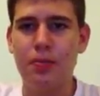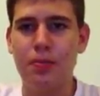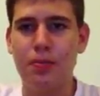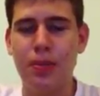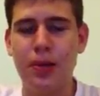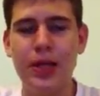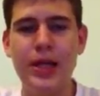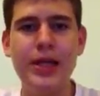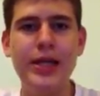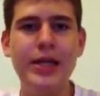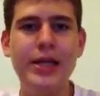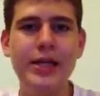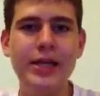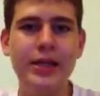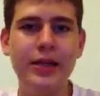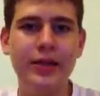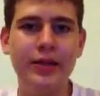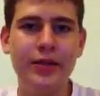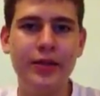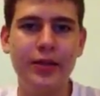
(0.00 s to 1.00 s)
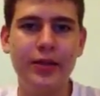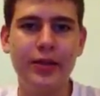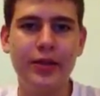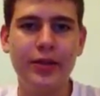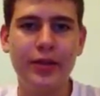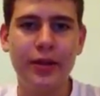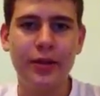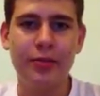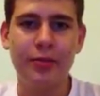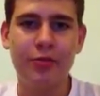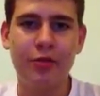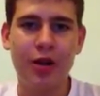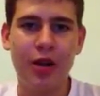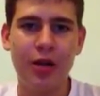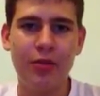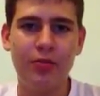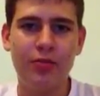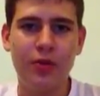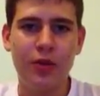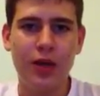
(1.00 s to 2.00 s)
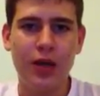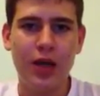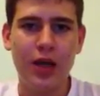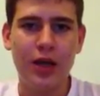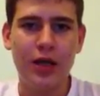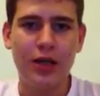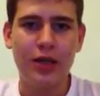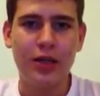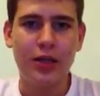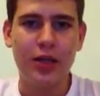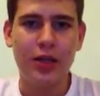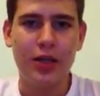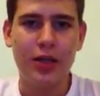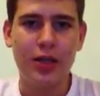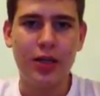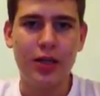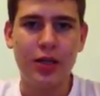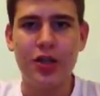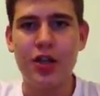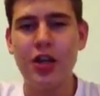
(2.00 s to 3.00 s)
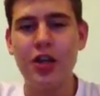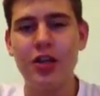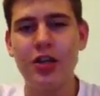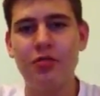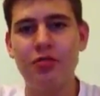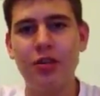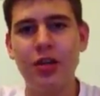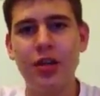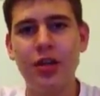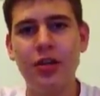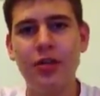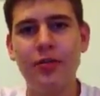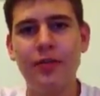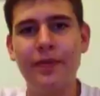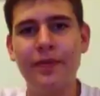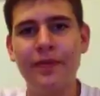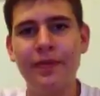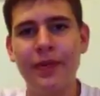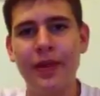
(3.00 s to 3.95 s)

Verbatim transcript: Please subscribe, like, and share this video.